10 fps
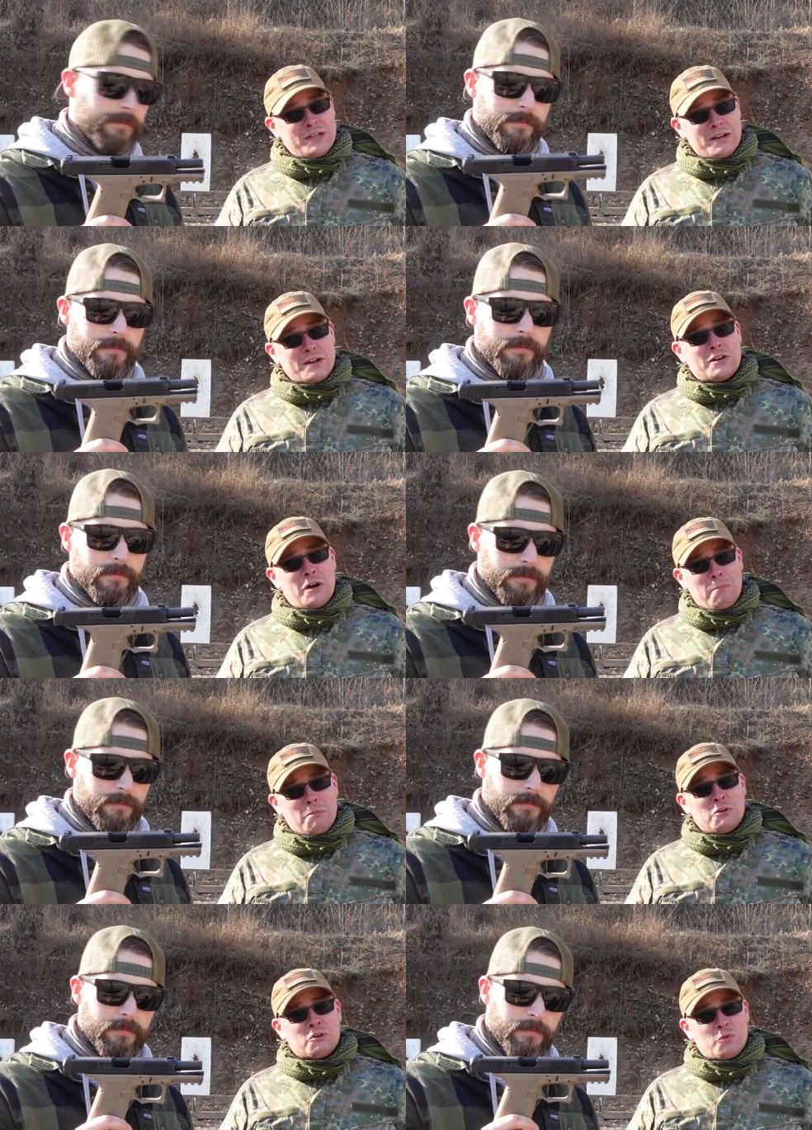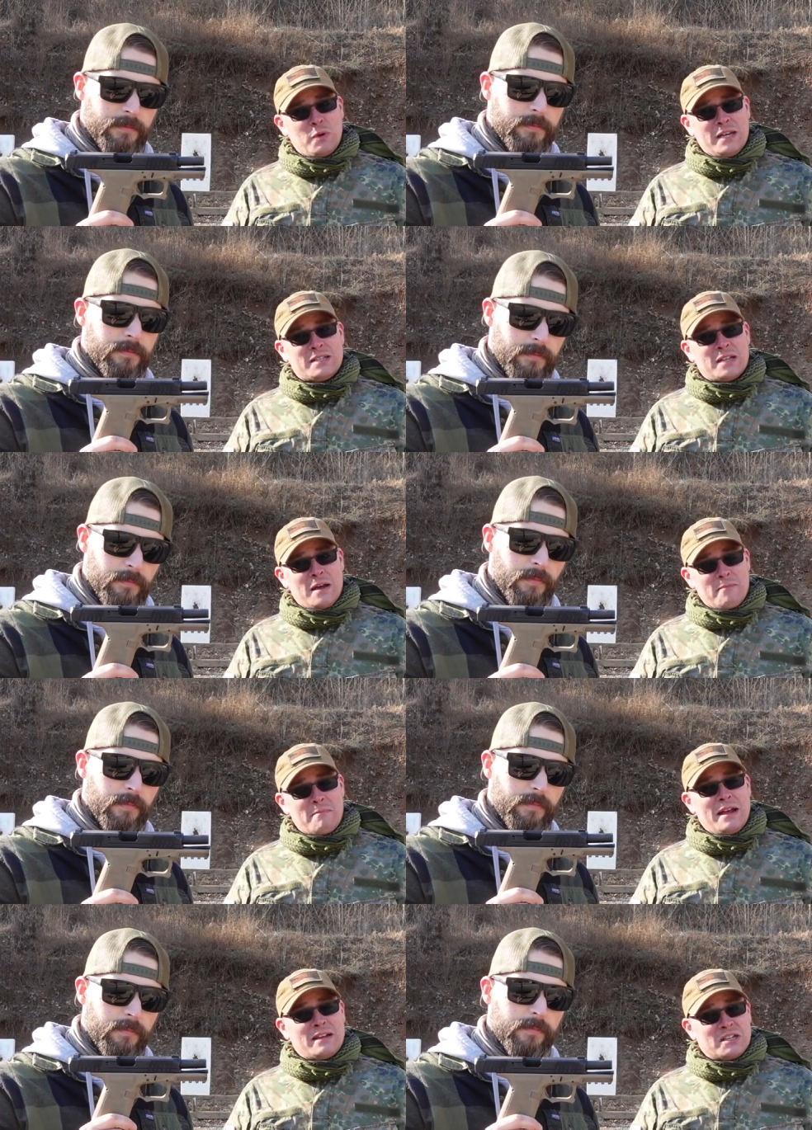Speaker 1: did a couple of tweaks that
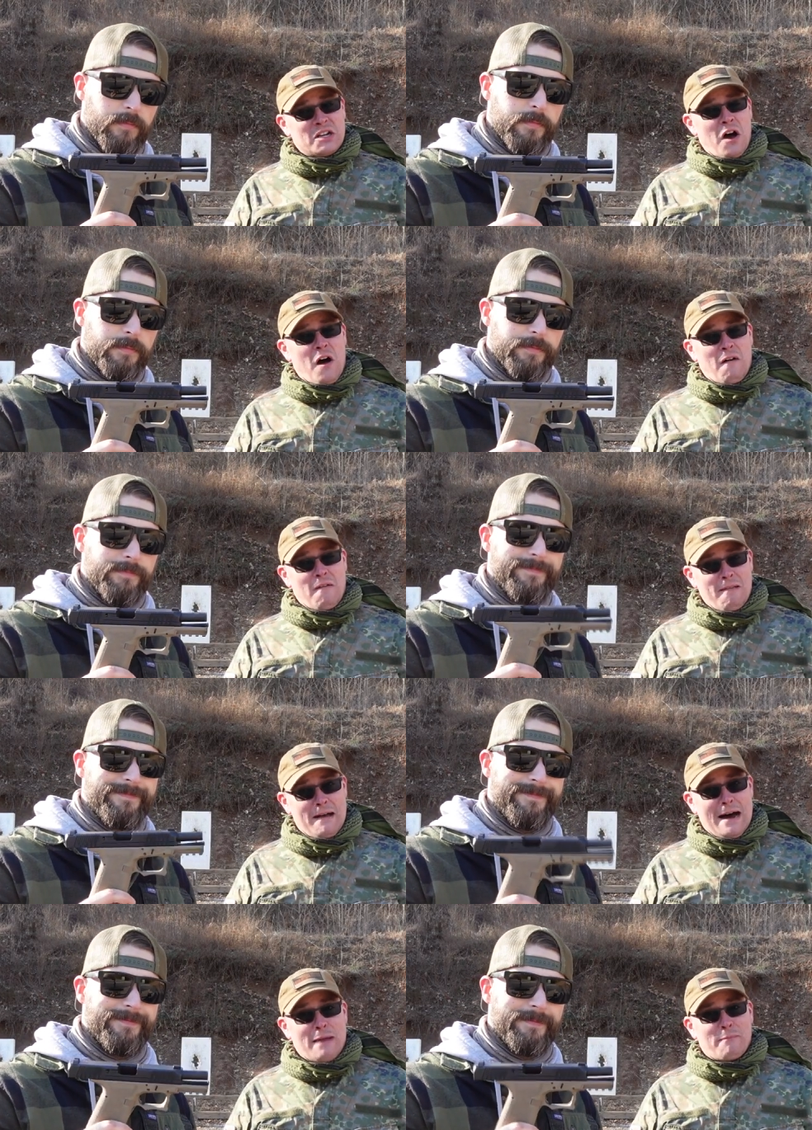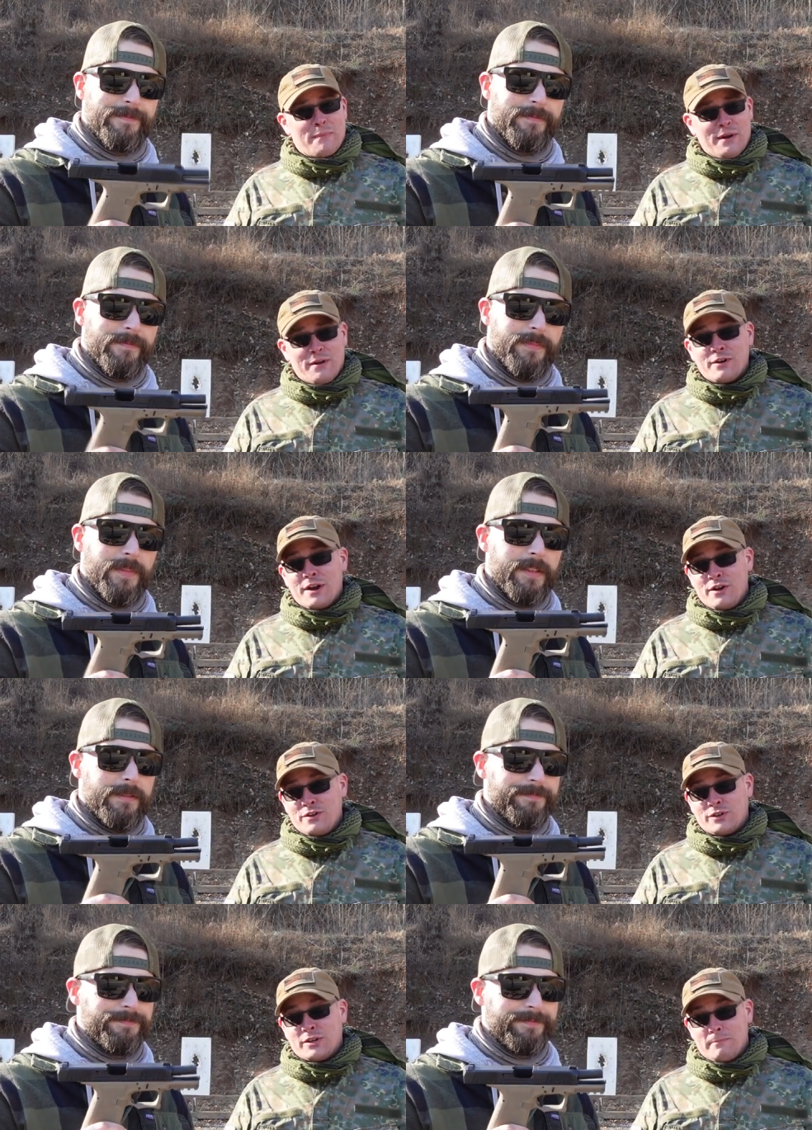makes it a lot better than
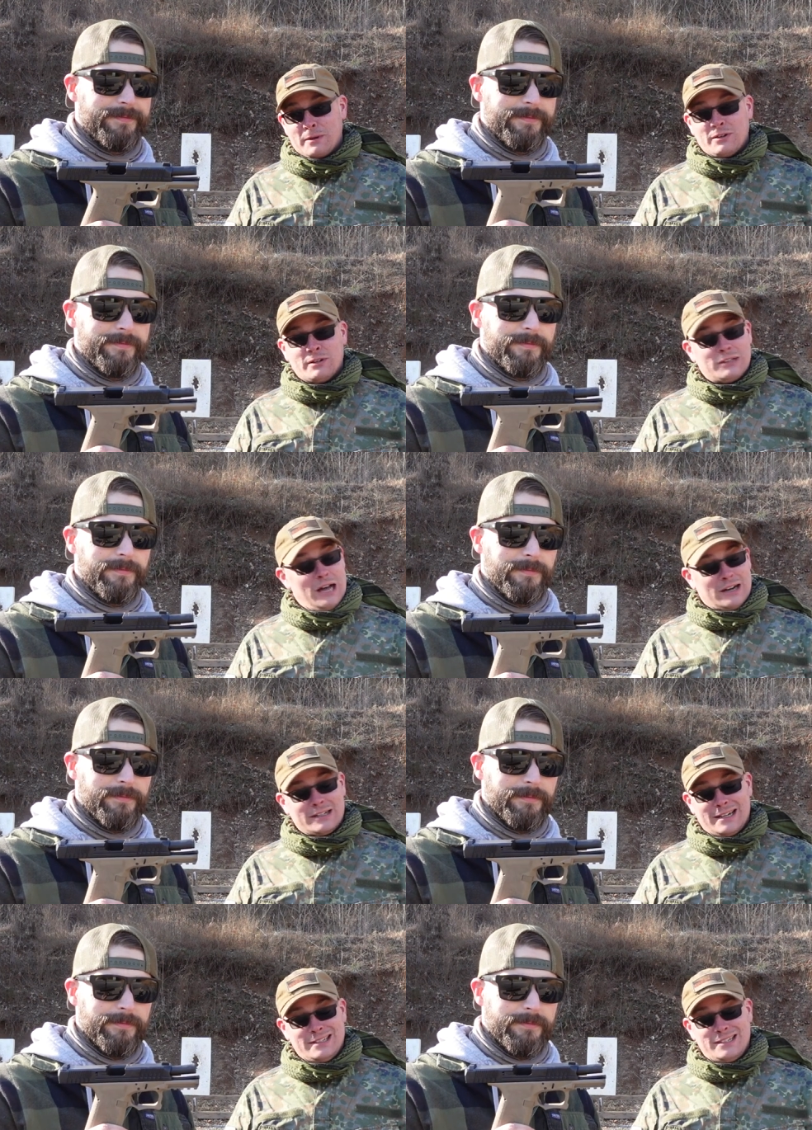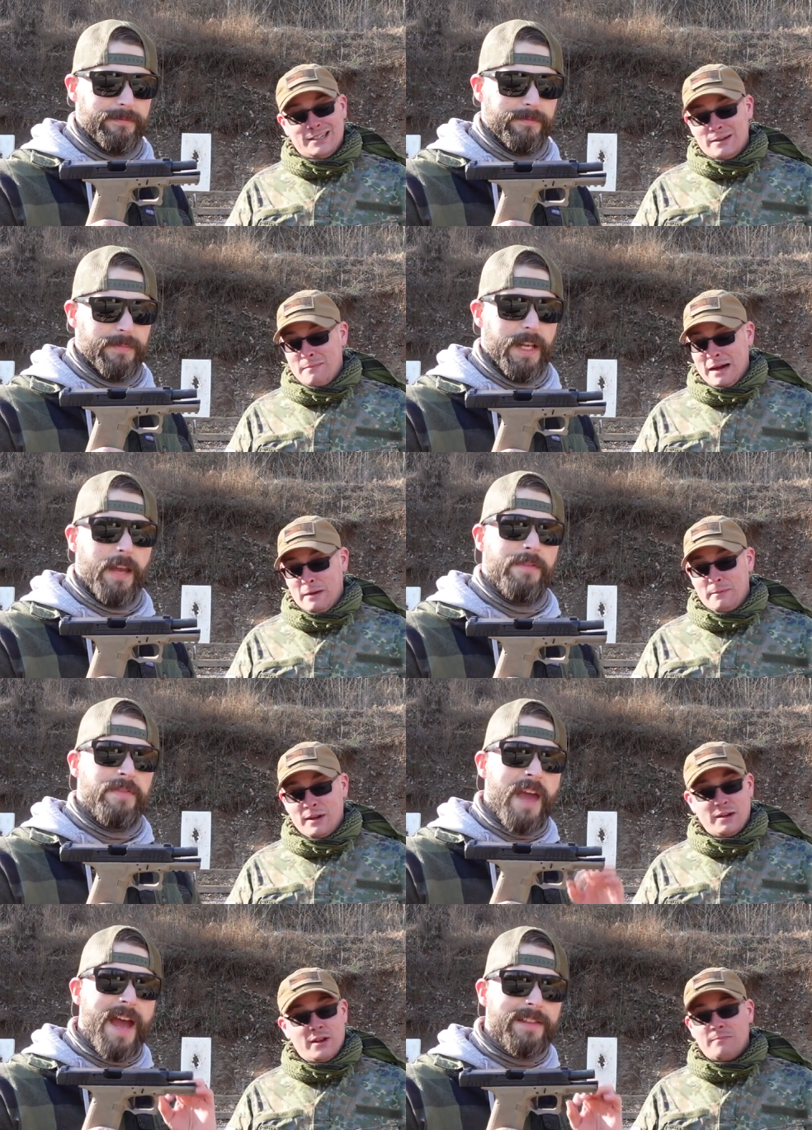your typical Glock 19 in my
Speaker 2: opinion.
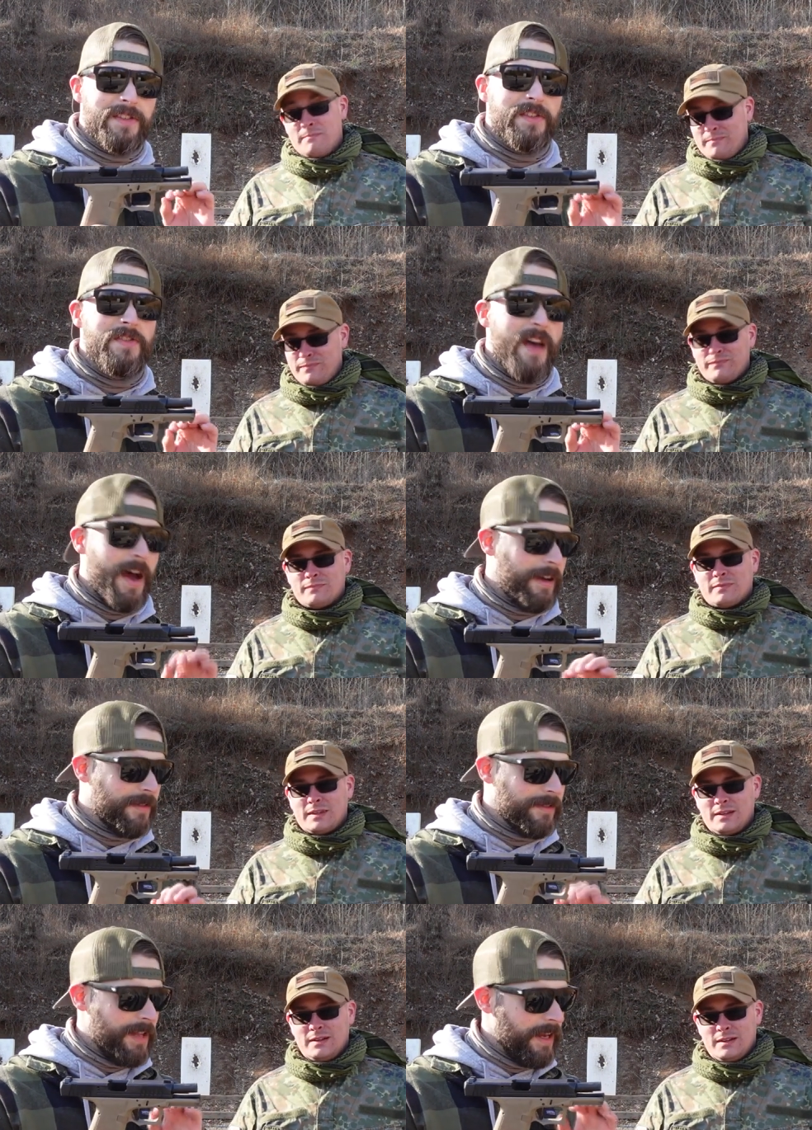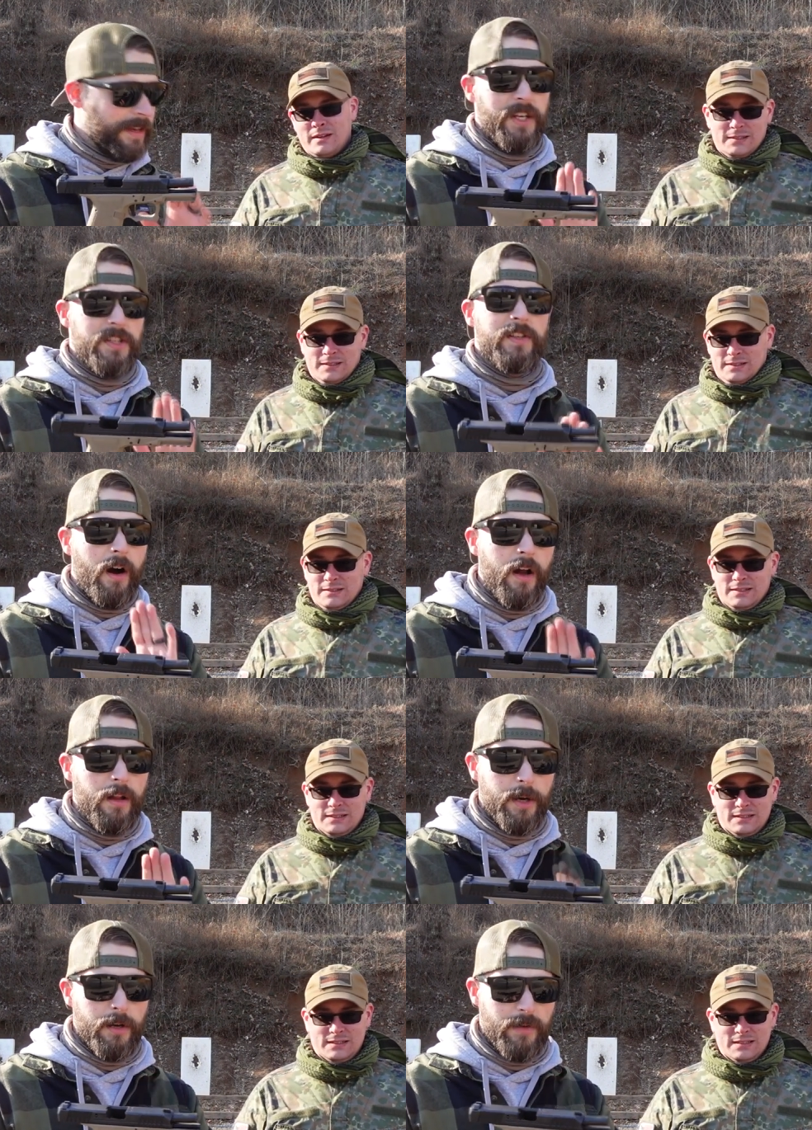And that's not like, he's all
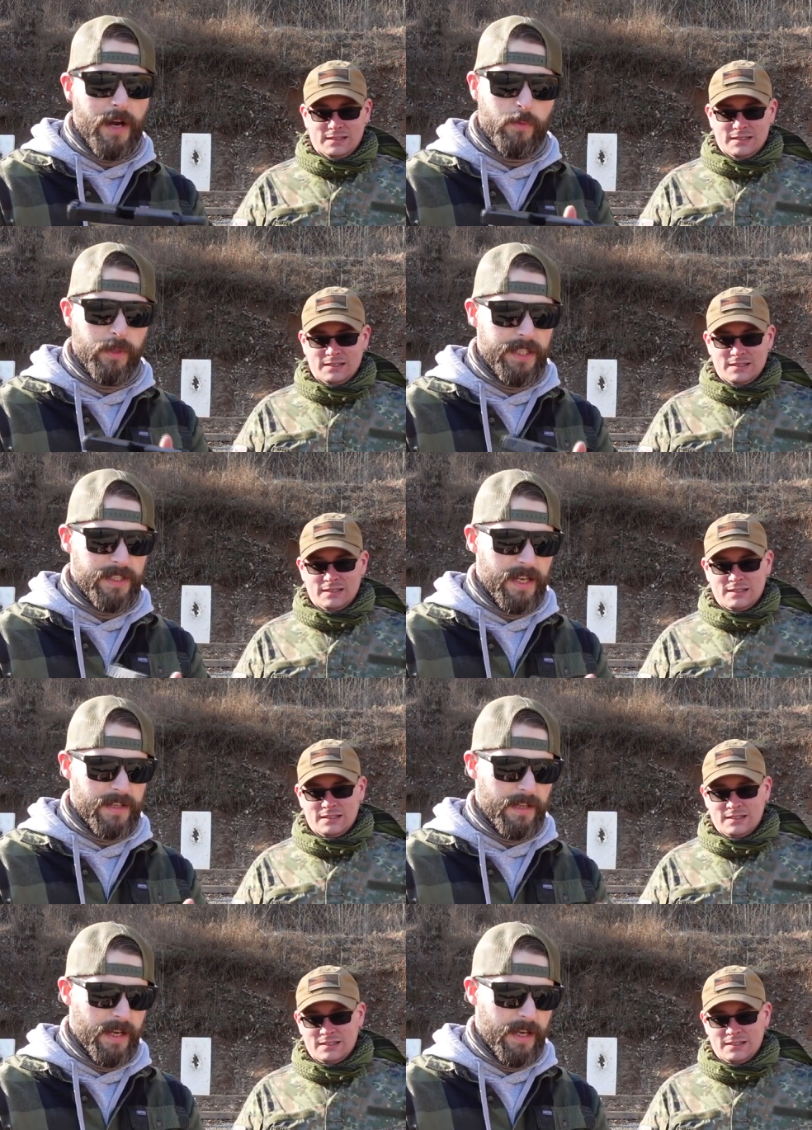about right when he says